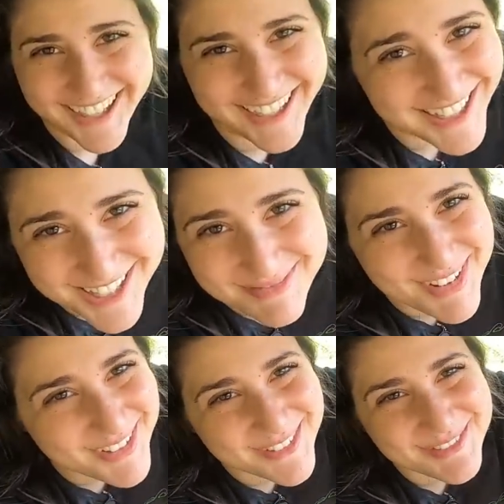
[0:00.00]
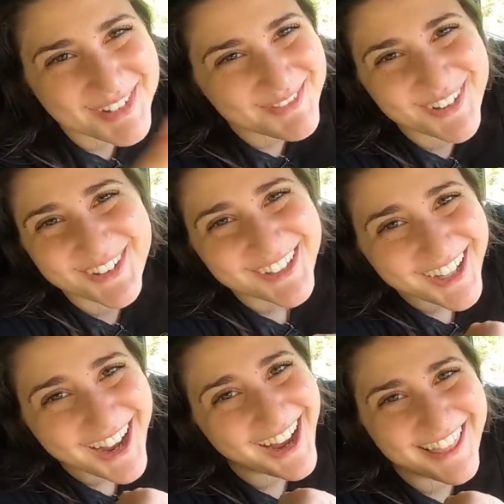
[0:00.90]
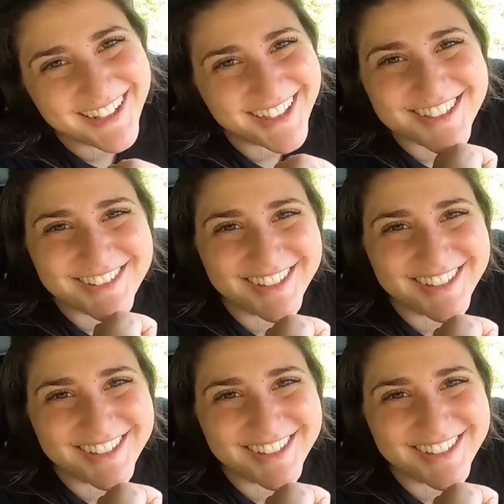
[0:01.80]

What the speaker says: I'll catch you beautiful people on the next